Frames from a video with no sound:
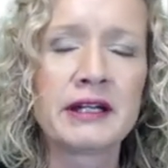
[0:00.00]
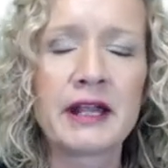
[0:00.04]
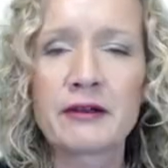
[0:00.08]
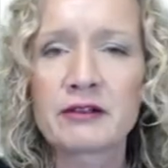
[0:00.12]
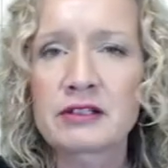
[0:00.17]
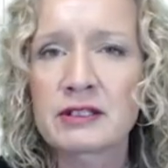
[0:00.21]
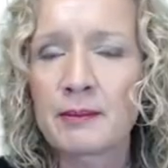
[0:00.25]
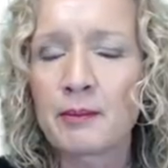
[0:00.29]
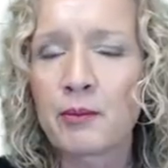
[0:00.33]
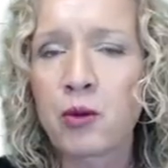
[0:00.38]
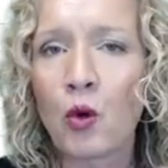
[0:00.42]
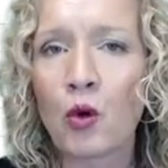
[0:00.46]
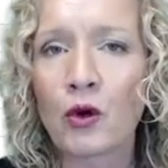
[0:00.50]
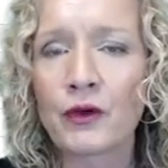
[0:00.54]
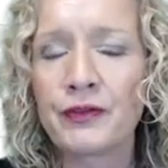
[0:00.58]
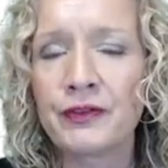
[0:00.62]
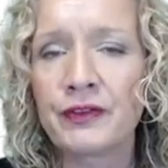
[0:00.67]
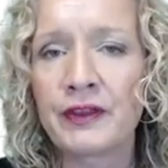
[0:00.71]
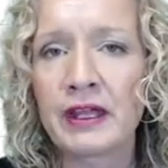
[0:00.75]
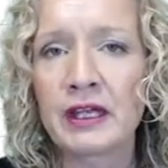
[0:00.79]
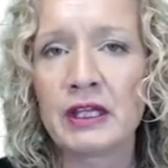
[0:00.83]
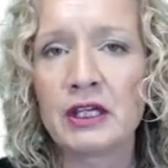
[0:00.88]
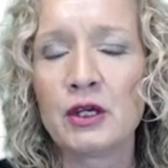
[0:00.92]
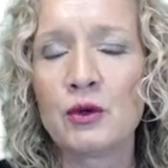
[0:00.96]
Now it's
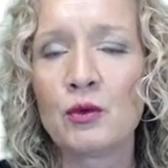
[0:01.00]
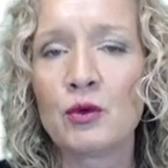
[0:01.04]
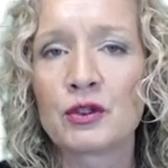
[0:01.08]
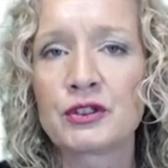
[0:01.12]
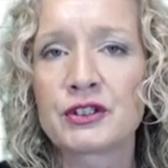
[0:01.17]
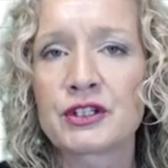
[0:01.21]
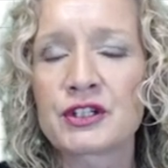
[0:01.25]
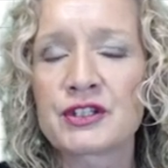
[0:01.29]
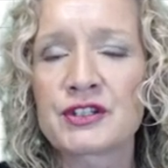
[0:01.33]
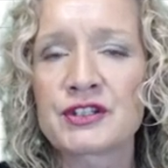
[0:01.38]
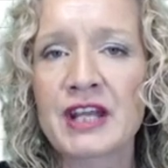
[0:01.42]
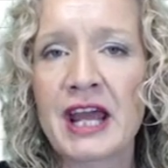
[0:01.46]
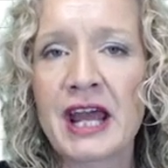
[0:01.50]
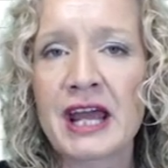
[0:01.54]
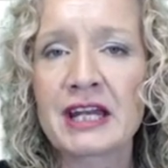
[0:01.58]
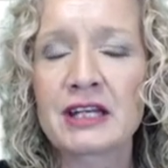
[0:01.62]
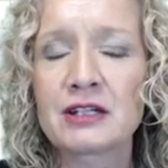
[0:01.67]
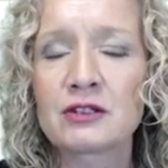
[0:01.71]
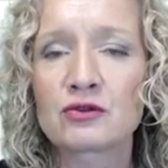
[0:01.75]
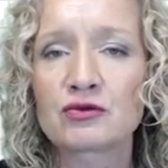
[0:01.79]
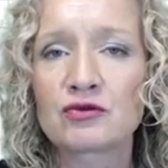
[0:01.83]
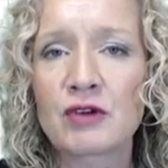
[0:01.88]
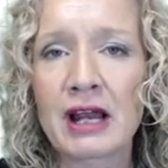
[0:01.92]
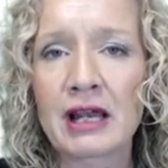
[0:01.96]
important that you
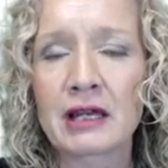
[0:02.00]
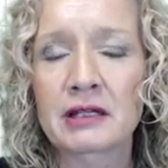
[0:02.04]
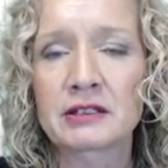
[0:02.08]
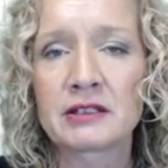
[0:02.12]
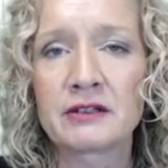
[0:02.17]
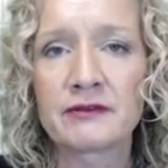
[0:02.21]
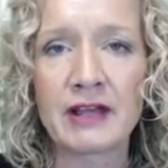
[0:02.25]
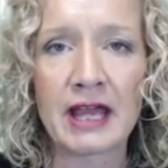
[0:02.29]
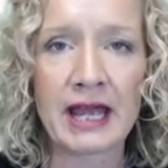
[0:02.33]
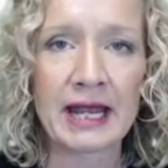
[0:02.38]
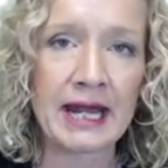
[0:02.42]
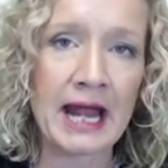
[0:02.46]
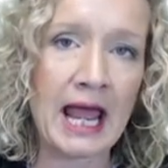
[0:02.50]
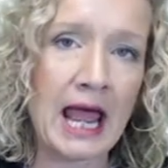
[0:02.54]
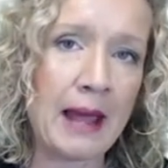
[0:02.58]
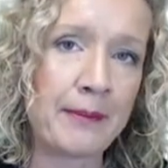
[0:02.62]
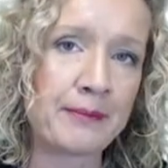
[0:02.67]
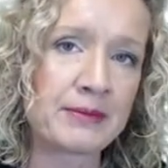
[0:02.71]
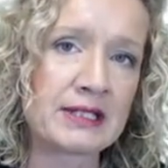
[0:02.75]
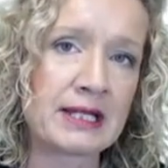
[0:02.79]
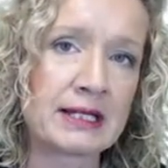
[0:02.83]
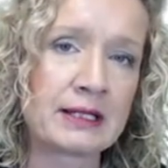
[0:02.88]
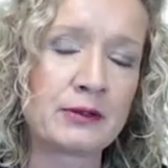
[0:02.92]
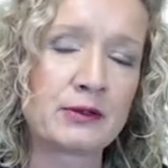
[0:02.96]
understand relative and
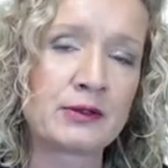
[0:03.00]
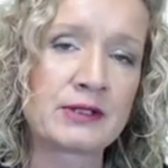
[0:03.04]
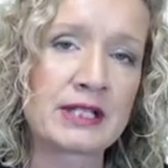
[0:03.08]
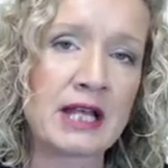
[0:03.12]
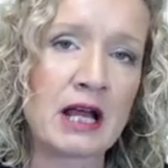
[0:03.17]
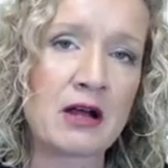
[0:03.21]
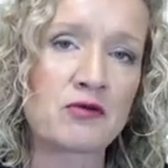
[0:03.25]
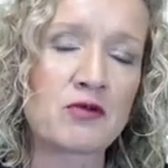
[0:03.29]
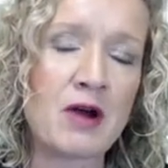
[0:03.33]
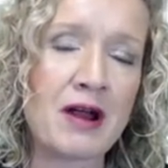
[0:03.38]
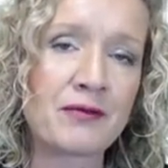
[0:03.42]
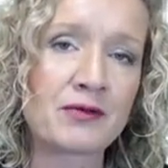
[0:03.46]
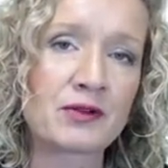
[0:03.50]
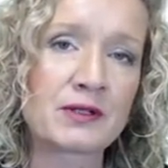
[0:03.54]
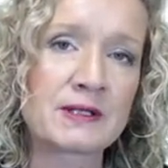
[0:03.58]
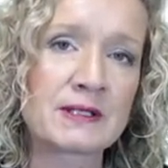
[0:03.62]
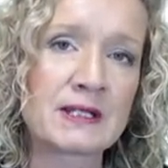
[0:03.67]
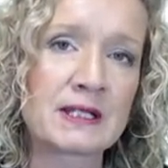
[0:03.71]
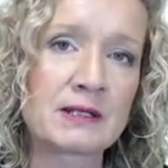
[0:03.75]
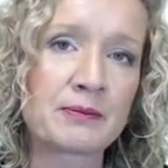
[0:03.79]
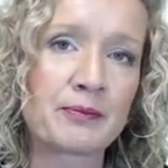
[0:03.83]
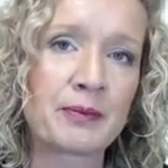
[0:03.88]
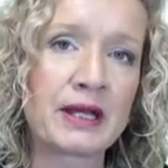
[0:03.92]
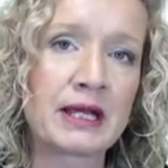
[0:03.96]
absolute cell
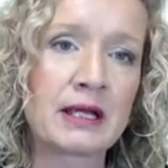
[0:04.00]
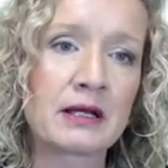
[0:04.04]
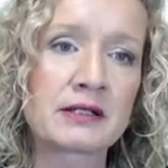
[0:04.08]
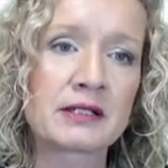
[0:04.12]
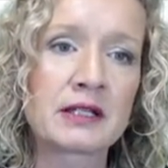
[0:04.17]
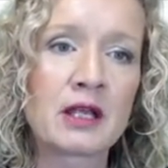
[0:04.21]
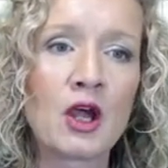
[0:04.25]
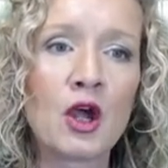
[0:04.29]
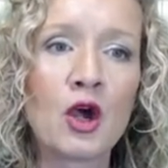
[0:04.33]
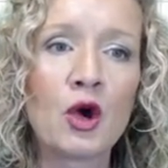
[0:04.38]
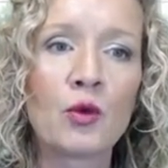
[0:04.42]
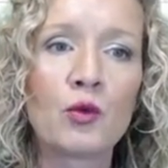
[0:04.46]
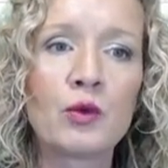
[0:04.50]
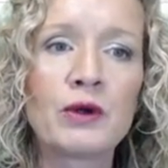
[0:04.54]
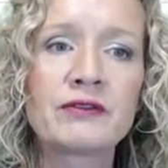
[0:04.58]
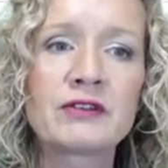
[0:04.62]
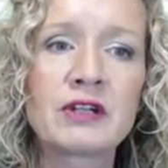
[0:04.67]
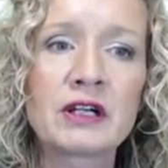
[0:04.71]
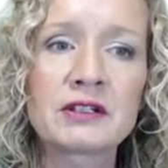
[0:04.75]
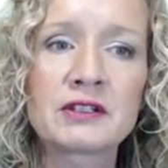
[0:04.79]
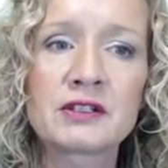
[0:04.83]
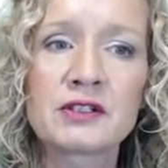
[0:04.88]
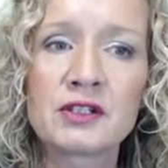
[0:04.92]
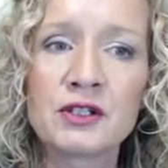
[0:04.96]
references because we've
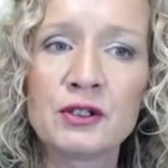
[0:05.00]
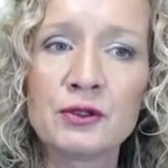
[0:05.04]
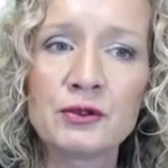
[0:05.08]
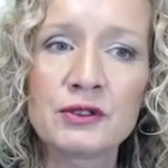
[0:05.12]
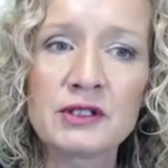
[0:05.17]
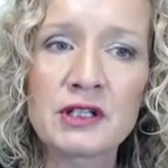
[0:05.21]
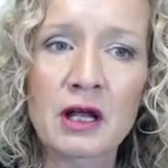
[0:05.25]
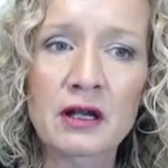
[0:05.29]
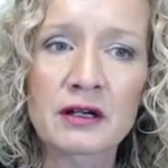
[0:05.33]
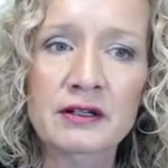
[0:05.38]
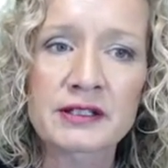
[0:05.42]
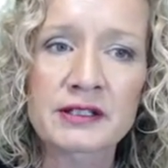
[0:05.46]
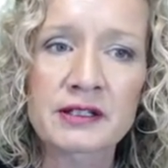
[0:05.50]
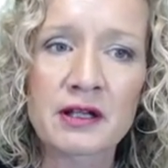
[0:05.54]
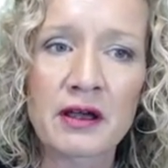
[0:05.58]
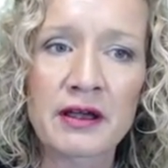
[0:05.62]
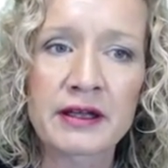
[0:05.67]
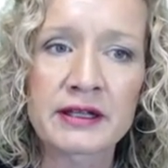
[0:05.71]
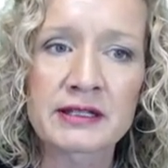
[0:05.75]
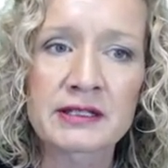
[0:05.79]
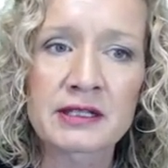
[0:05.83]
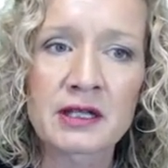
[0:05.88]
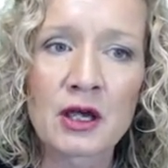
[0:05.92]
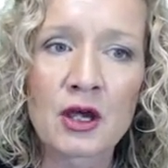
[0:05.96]
got $2
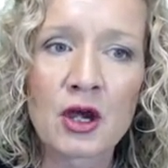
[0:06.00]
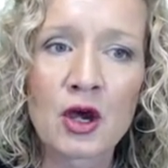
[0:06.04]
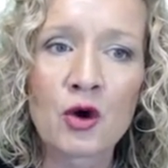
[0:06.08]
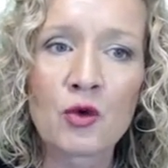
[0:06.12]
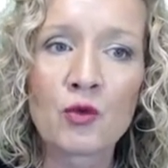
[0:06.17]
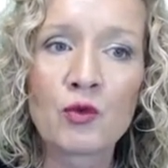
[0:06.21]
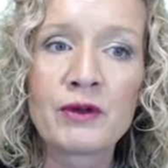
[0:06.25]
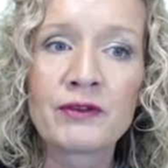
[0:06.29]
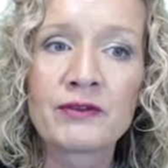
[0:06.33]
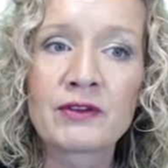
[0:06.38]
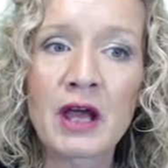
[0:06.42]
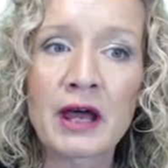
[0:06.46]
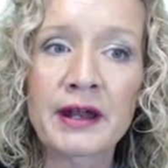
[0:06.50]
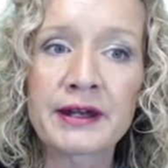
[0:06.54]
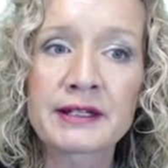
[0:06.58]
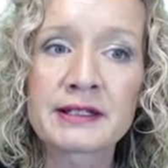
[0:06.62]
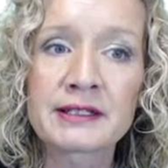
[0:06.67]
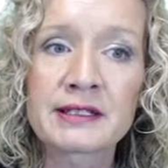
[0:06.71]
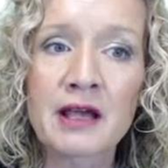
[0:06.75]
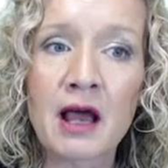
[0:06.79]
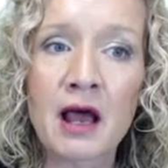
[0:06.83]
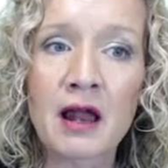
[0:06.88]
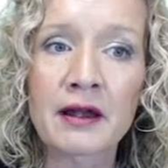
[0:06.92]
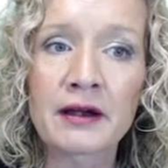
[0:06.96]
signs. We've got
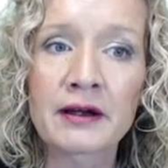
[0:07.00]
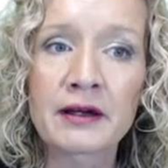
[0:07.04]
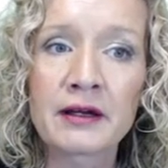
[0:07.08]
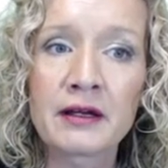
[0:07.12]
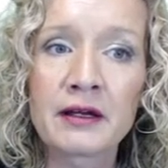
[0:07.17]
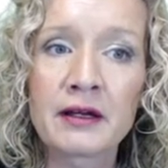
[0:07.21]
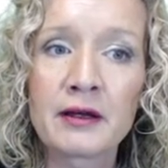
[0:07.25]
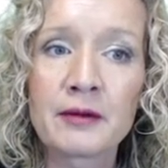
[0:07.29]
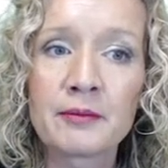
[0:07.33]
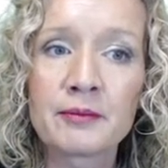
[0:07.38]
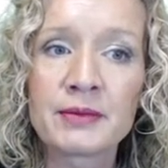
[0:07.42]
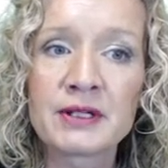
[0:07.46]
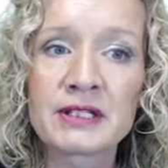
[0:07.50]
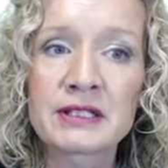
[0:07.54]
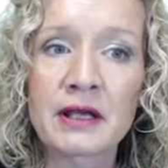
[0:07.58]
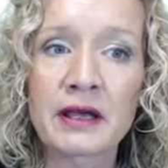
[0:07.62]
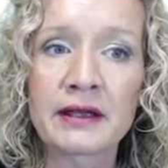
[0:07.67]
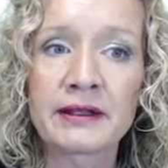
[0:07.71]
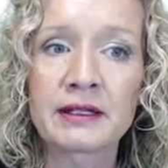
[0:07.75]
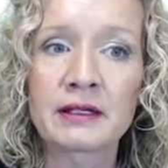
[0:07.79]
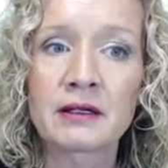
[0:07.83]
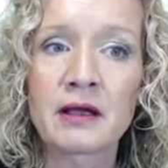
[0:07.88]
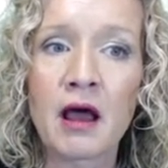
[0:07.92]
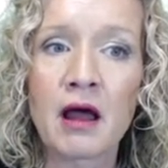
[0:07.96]
$1
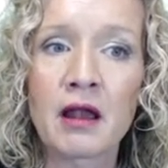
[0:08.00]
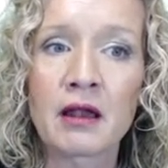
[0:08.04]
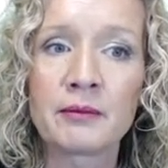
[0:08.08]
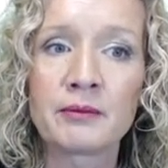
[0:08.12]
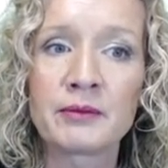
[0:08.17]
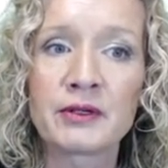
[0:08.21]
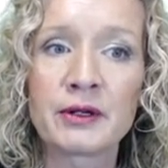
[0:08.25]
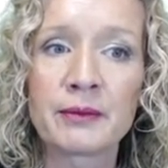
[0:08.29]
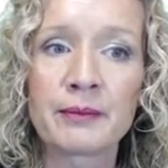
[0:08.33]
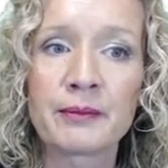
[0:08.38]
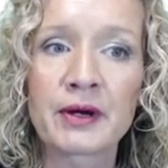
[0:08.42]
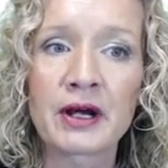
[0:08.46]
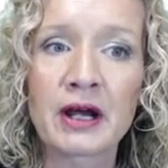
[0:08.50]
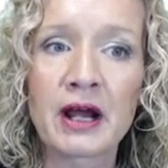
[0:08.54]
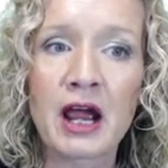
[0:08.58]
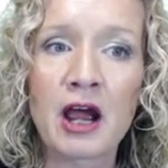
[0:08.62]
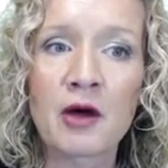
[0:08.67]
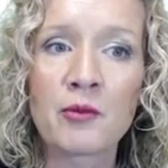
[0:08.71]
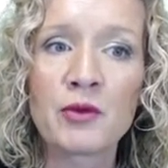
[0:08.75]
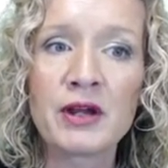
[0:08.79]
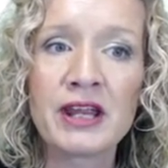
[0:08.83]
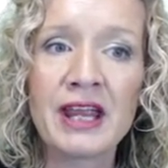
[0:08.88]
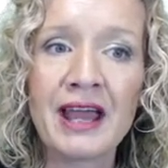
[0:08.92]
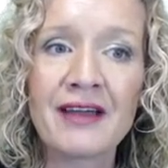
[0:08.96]
beside the column number
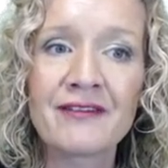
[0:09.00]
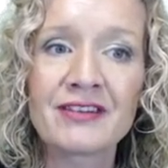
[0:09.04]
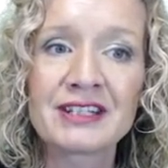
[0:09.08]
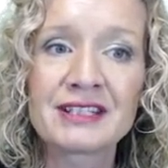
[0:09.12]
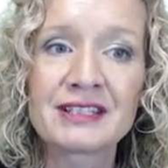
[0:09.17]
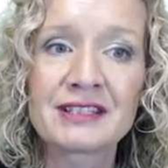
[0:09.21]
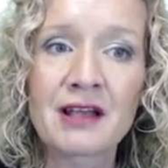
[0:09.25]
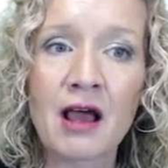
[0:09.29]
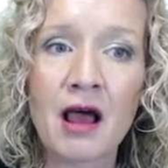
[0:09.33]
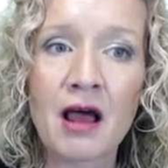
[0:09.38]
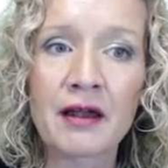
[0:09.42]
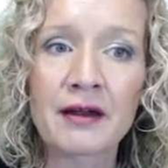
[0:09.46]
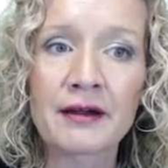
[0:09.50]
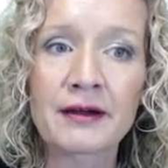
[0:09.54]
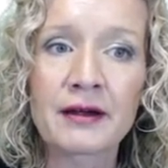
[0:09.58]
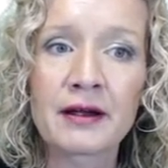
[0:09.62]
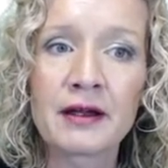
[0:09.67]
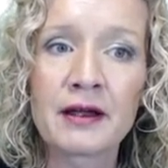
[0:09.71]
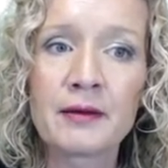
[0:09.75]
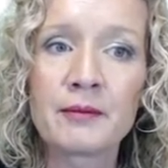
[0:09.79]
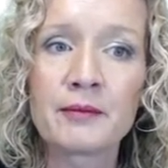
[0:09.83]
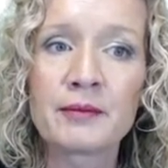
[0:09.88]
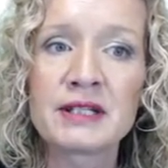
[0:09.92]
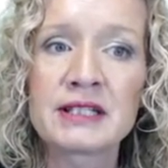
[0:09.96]
and we have $1
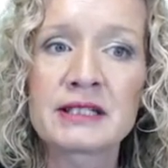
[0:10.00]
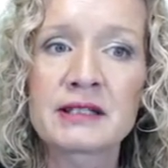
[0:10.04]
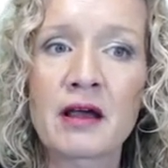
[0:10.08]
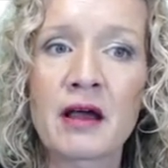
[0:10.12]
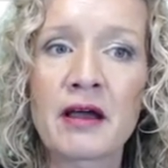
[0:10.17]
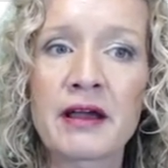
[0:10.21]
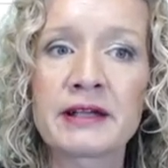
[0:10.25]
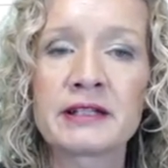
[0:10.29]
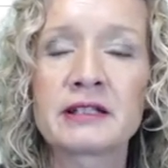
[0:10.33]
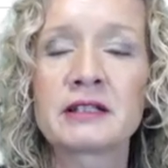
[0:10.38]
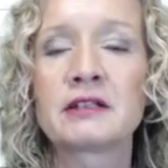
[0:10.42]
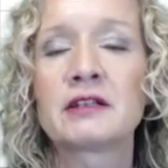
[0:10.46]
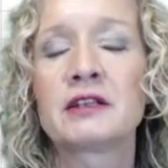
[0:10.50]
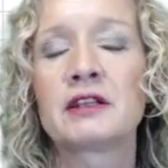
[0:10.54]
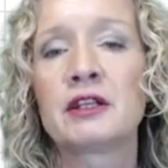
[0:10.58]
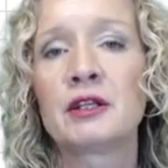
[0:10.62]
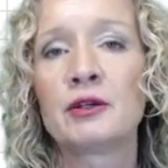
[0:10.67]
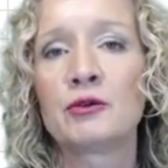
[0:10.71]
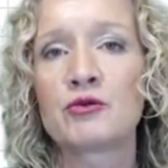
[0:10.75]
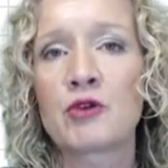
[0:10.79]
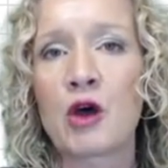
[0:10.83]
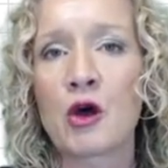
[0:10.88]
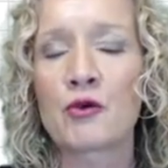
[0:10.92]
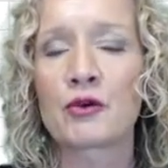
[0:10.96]
beside
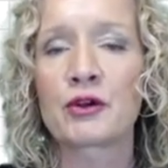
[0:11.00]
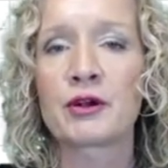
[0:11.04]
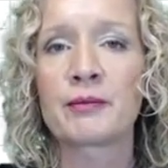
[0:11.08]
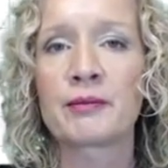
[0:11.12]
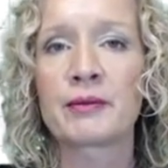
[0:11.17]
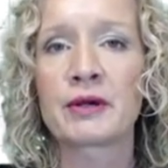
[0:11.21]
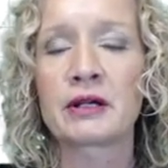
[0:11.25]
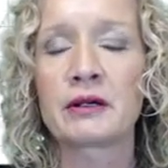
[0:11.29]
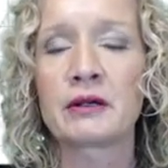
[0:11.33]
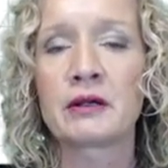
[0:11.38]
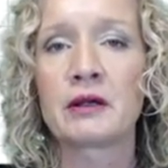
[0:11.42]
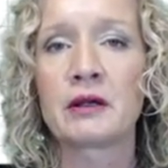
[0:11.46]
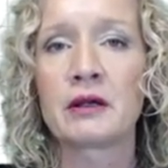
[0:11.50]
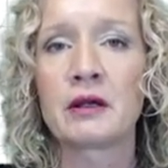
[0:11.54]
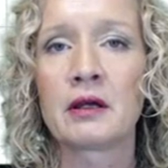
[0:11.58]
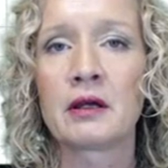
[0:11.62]
the row number.